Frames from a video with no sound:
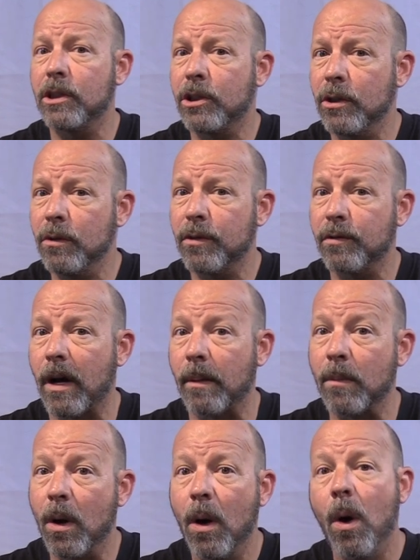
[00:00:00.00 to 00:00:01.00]
to choose
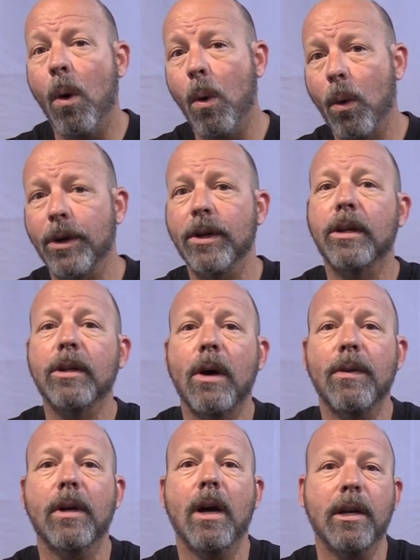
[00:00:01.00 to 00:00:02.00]
from, or you can
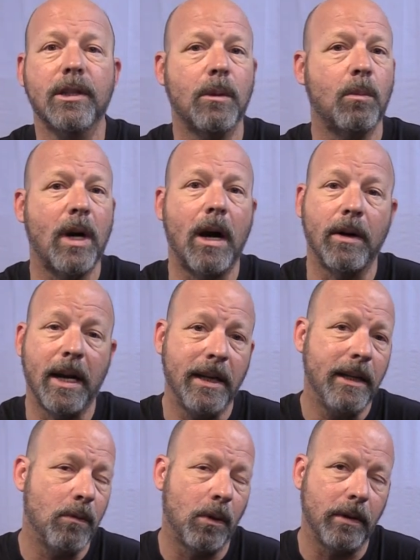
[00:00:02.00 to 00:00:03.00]
go the custom route,
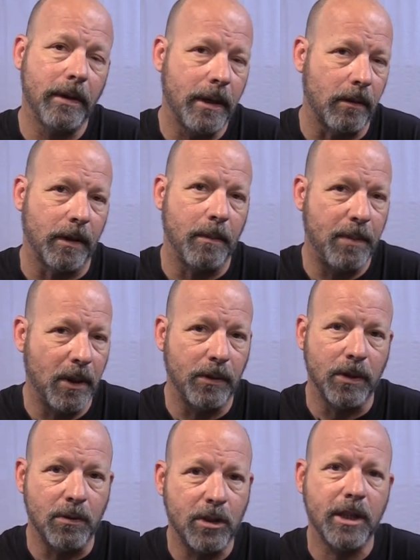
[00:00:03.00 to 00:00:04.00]
and he will literally
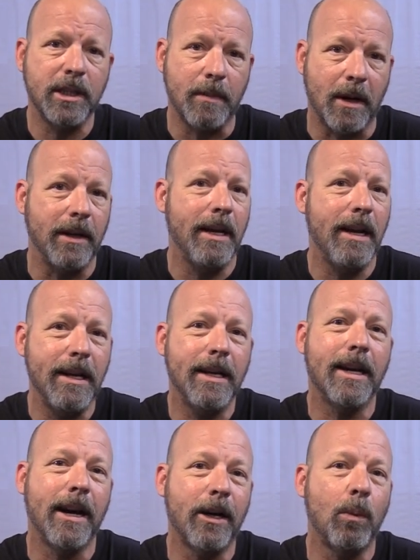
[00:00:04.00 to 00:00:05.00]
build you just about any
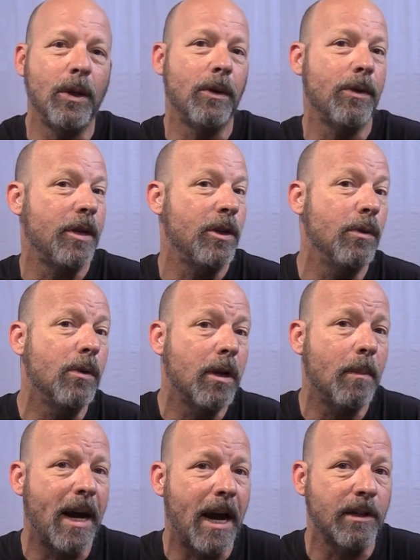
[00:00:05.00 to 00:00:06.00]
kind of wheel that you can
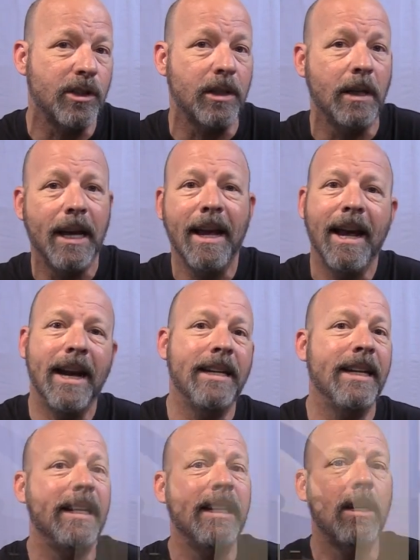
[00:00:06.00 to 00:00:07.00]
imagine and
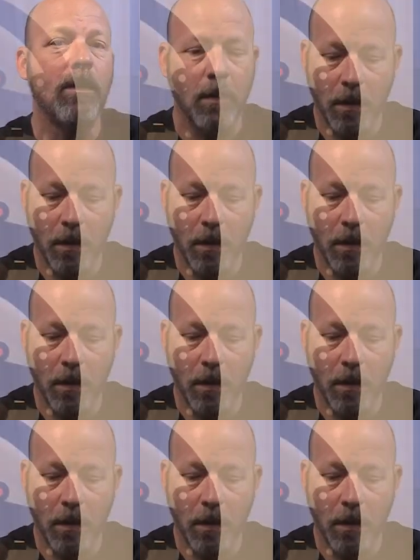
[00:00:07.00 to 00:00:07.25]
any